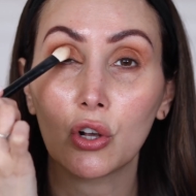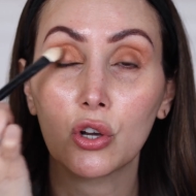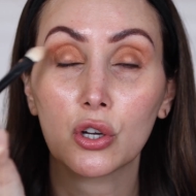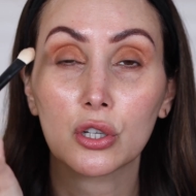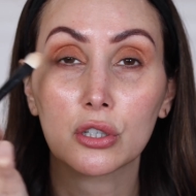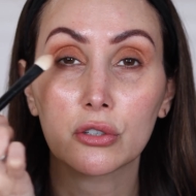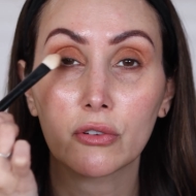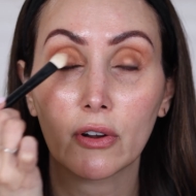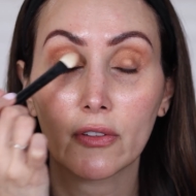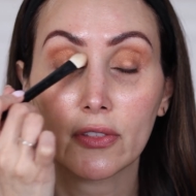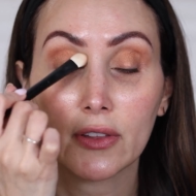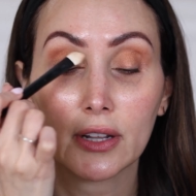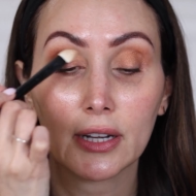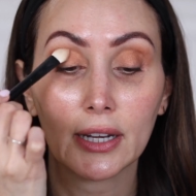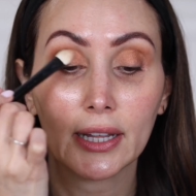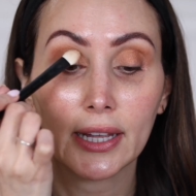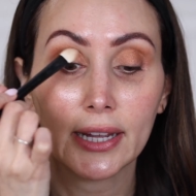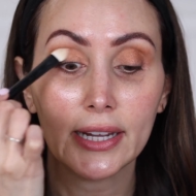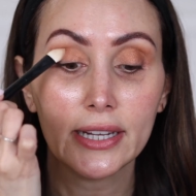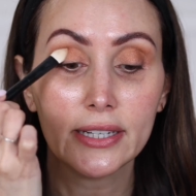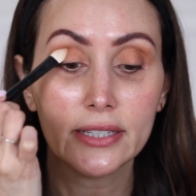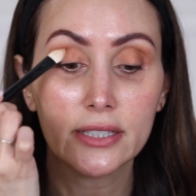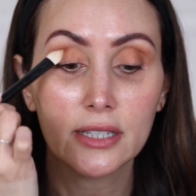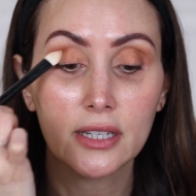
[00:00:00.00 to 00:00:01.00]
colour on the
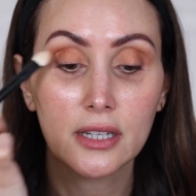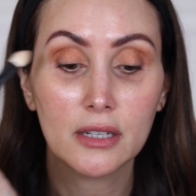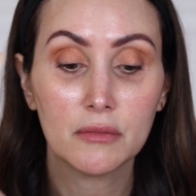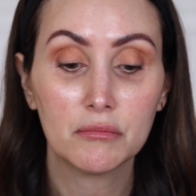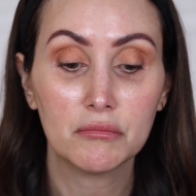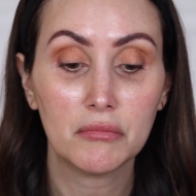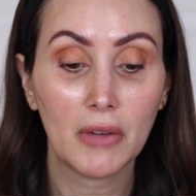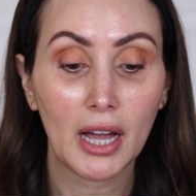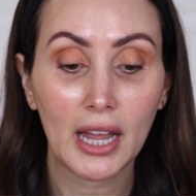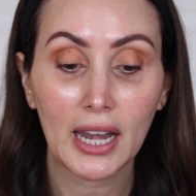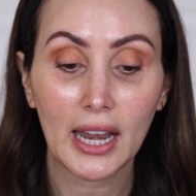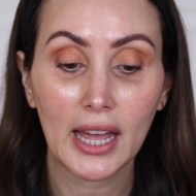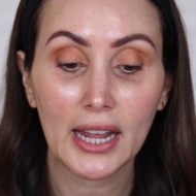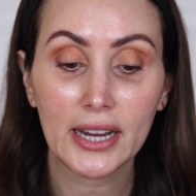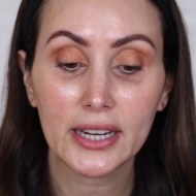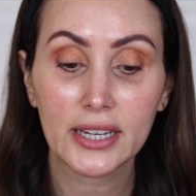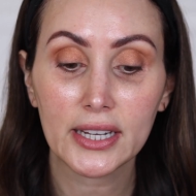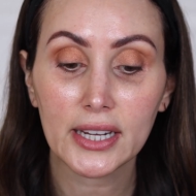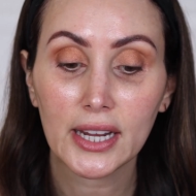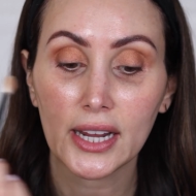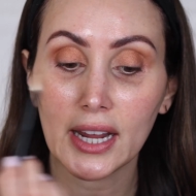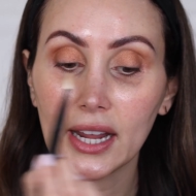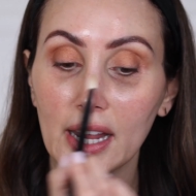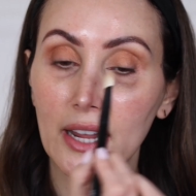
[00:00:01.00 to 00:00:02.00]
lid. I
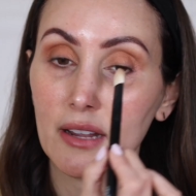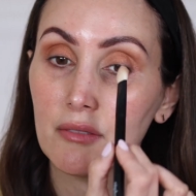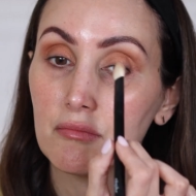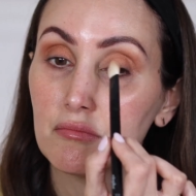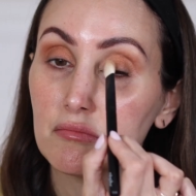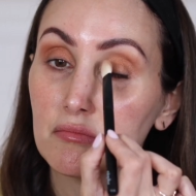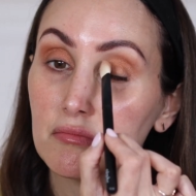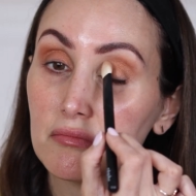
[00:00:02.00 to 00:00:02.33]
like it.